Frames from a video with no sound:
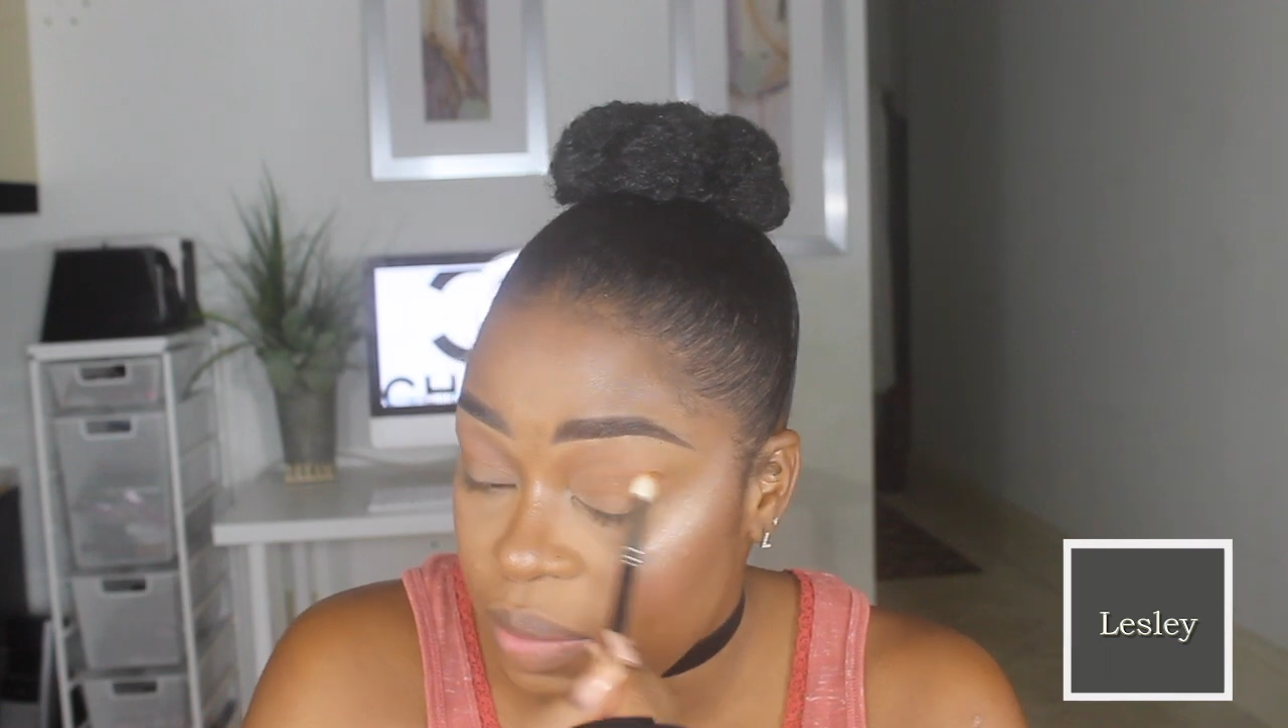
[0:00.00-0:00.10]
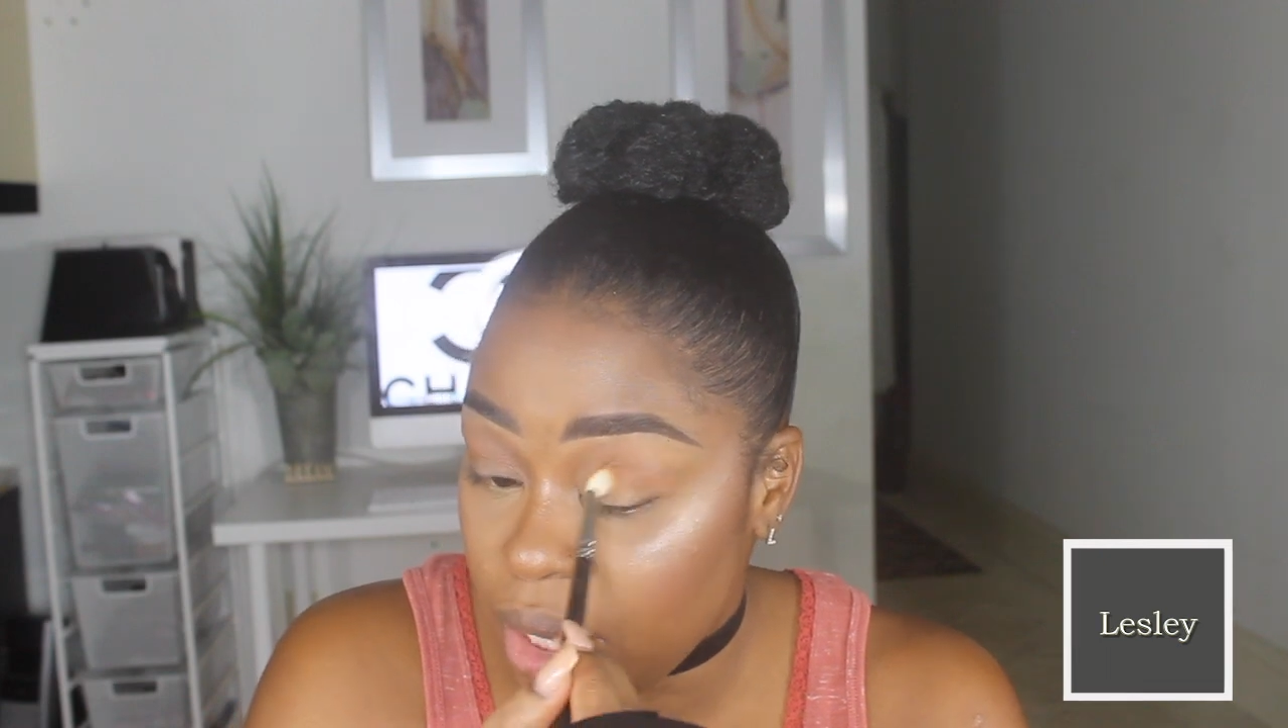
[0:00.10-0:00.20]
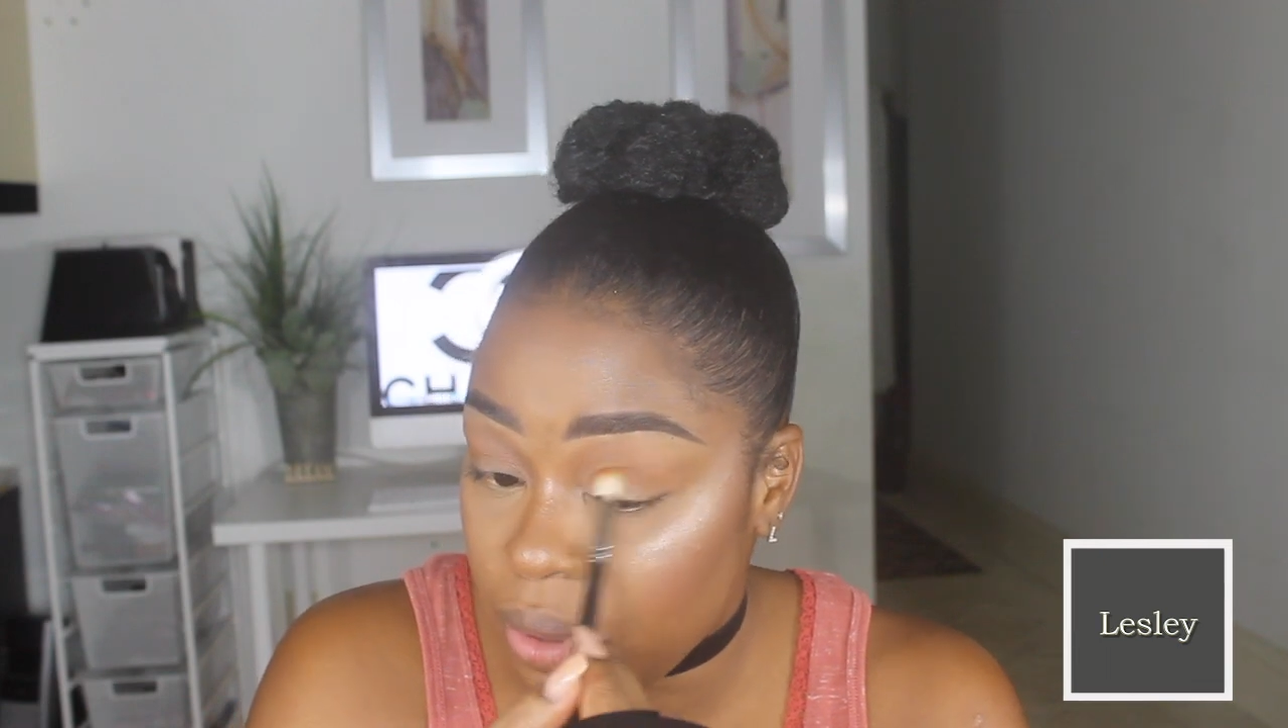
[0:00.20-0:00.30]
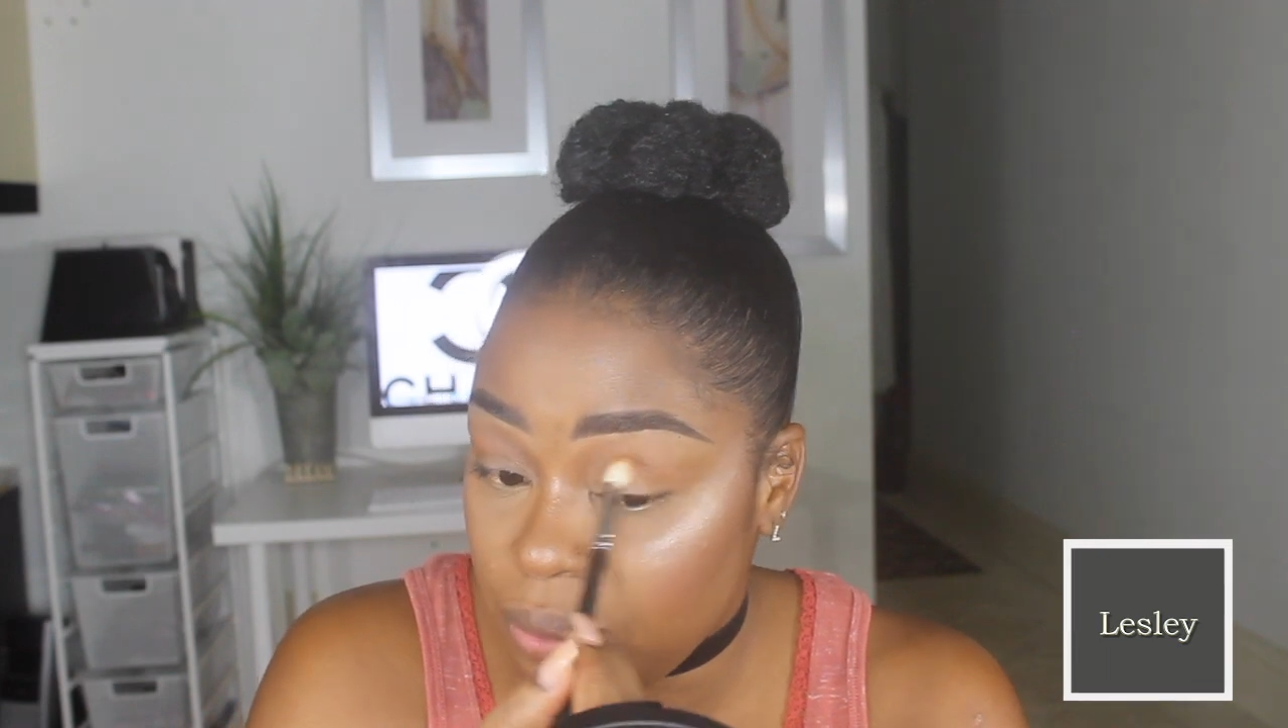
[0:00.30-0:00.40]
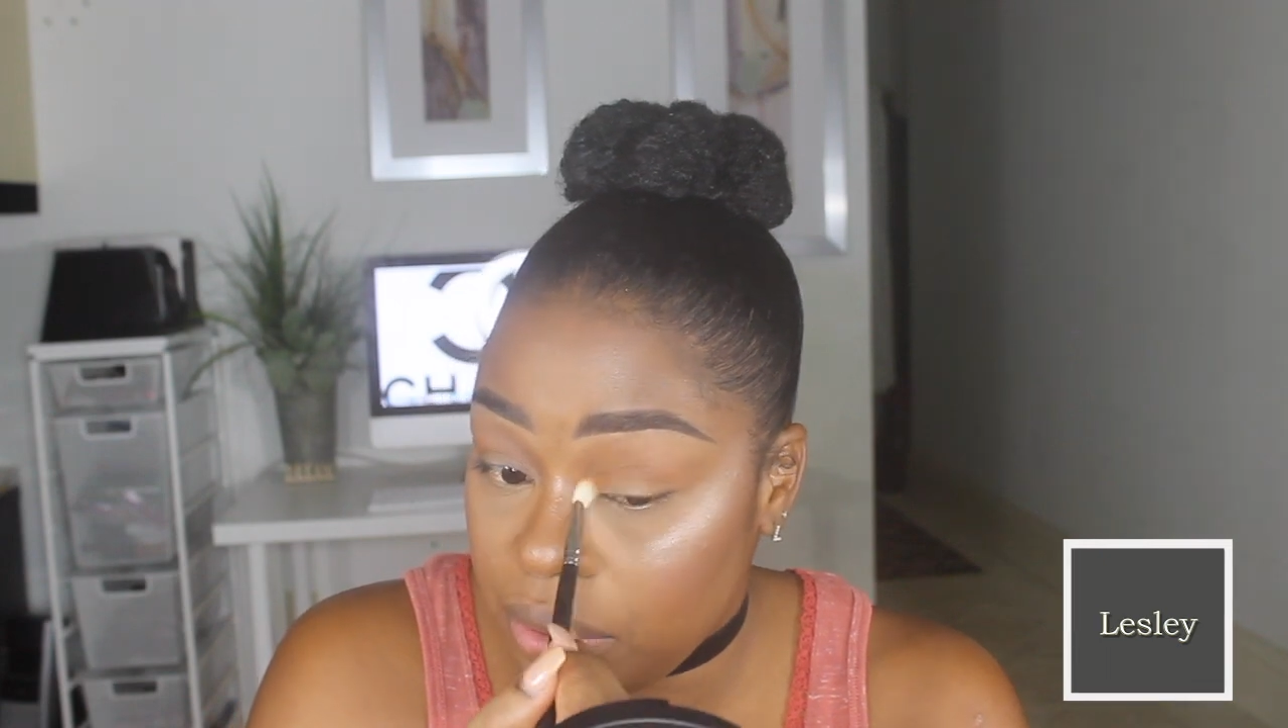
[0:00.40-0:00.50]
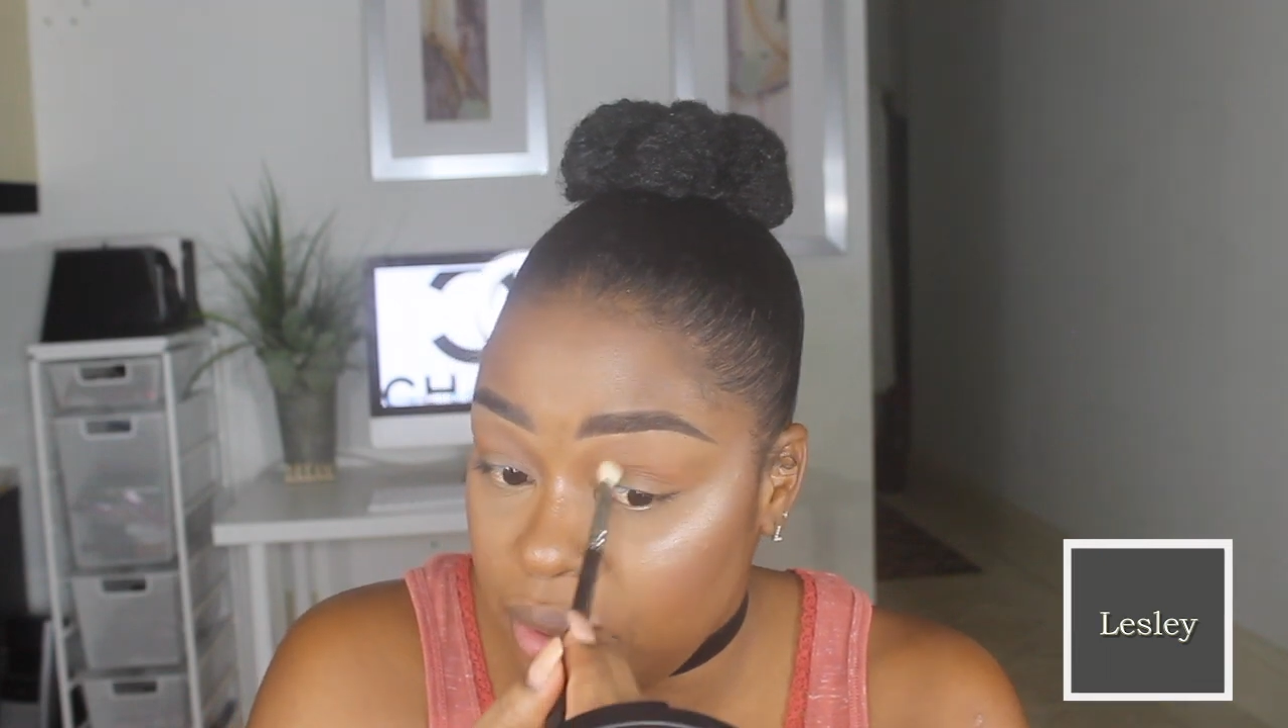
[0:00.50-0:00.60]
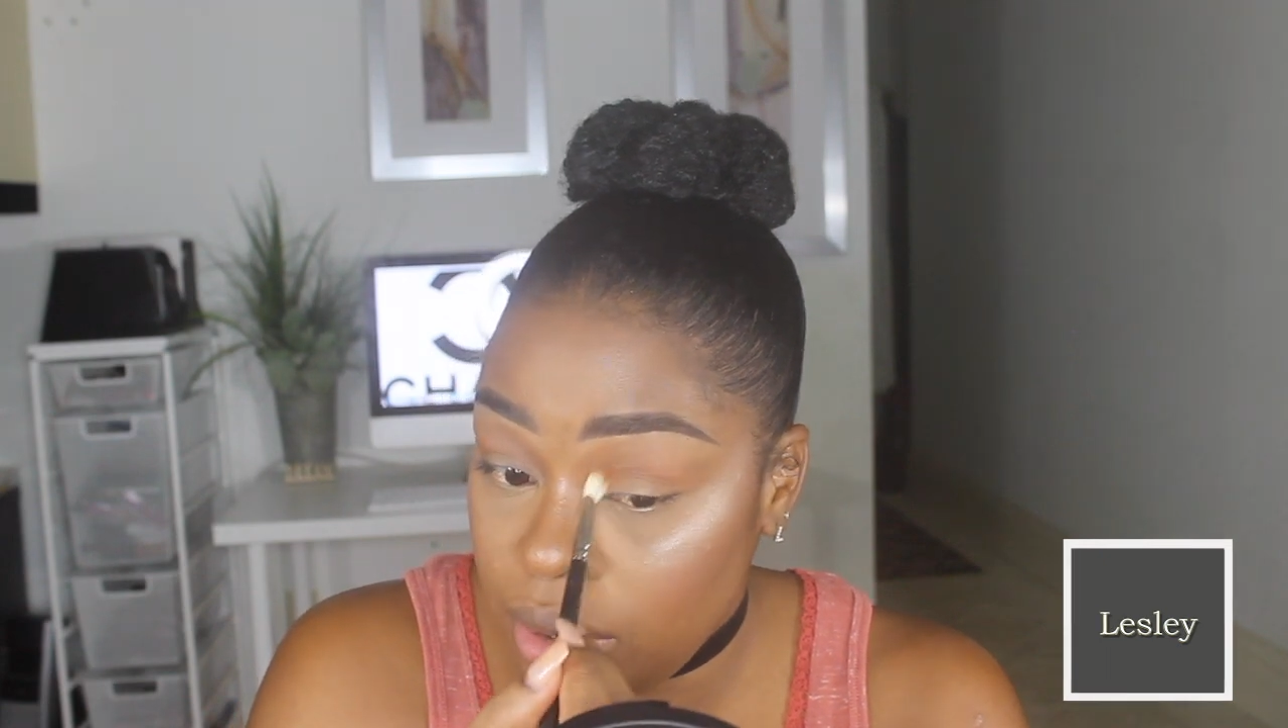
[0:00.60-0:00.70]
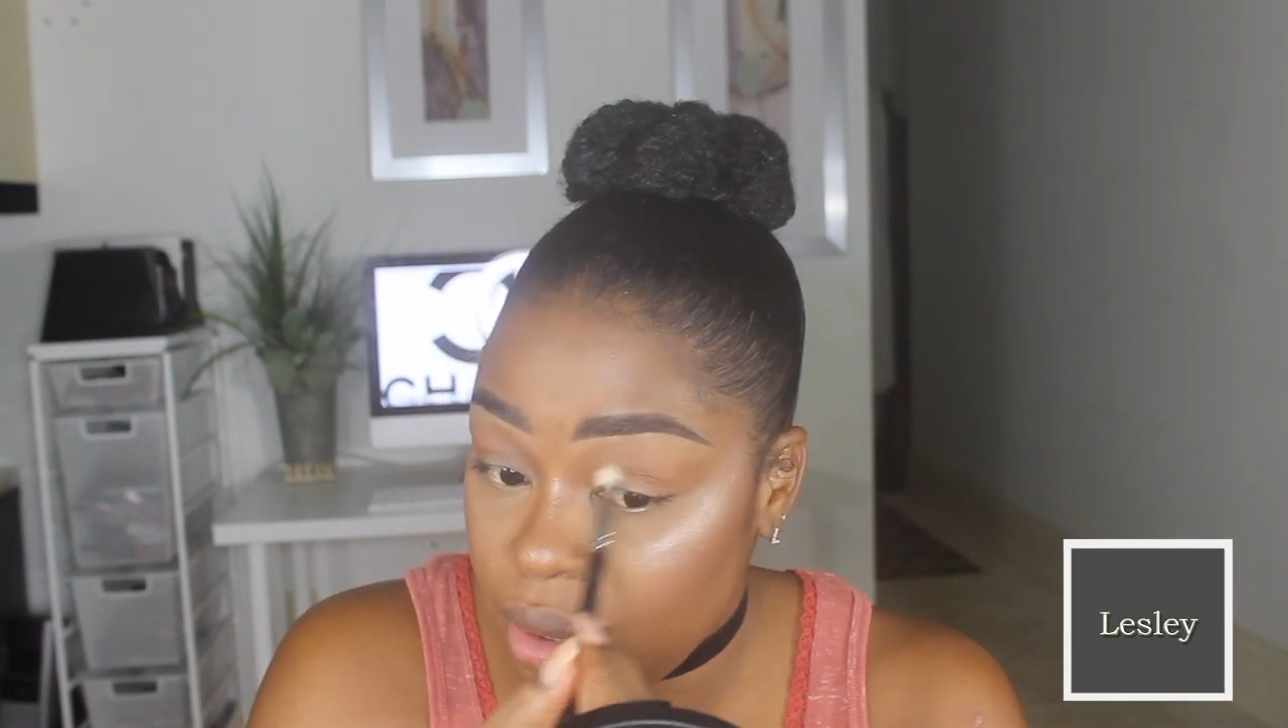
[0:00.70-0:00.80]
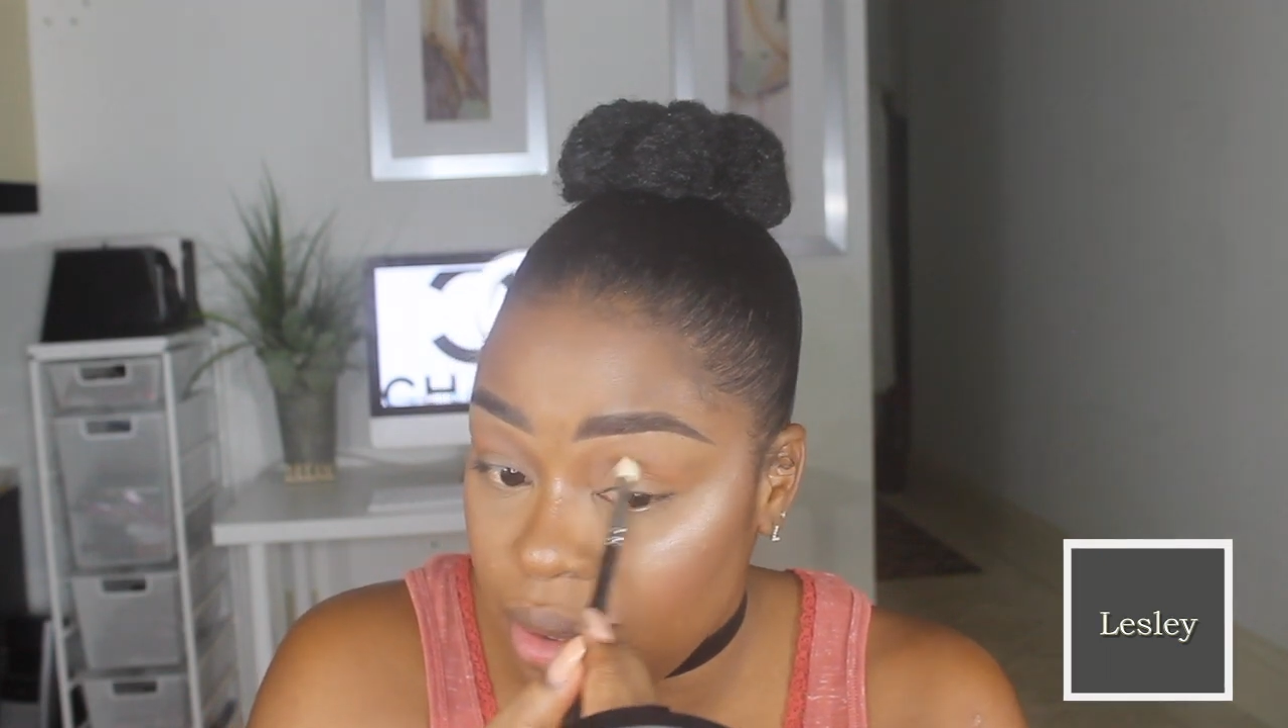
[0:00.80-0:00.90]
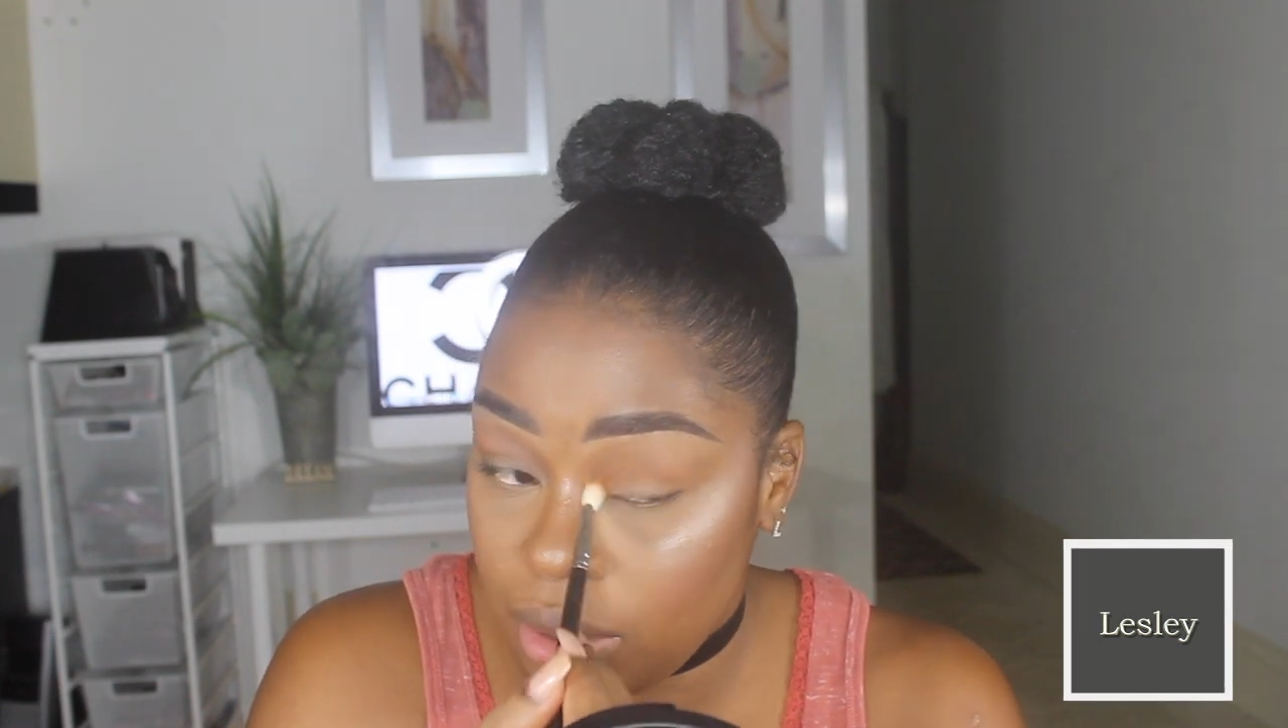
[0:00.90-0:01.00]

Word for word: my goal